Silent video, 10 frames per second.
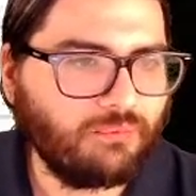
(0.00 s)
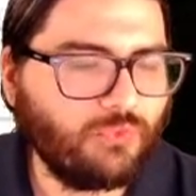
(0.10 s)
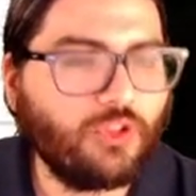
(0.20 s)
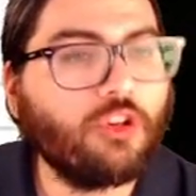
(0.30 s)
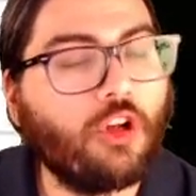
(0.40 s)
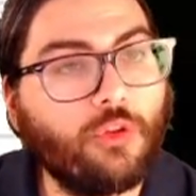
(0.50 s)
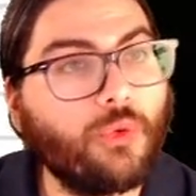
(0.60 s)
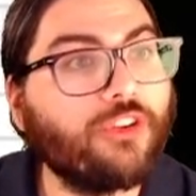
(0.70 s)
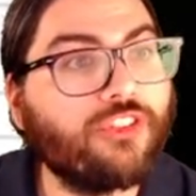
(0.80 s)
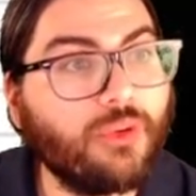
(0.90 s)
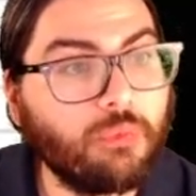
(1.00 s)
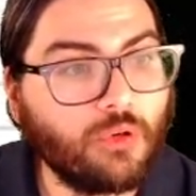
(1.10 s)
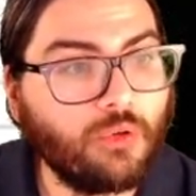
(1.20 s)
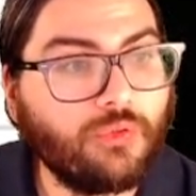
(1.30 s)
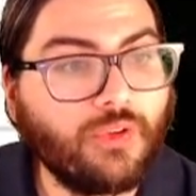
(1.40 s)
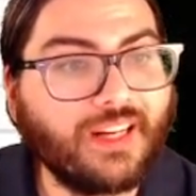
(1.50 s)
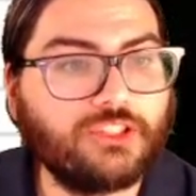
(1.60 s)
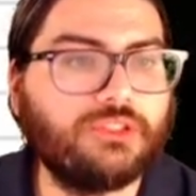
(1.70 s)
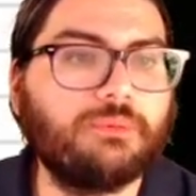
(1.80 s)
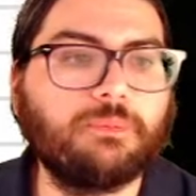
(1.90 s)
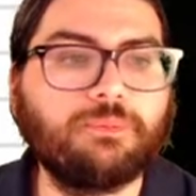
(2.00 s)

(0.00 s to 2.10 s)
They're called the reciprocal fraction.